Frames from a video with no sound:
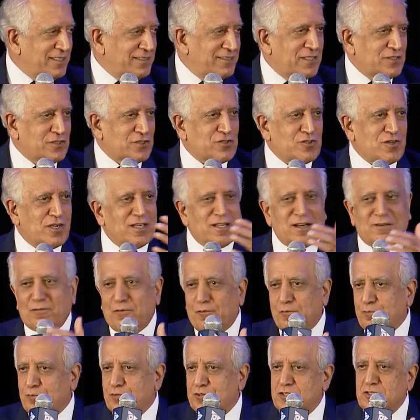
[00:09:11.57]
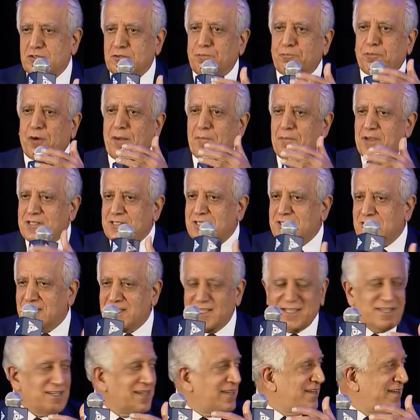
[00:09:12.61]
the struggle for
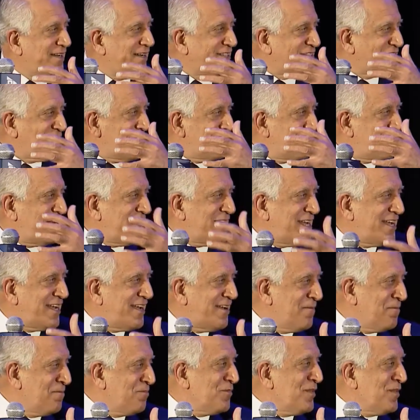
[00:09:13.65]
supremacy, hegemony.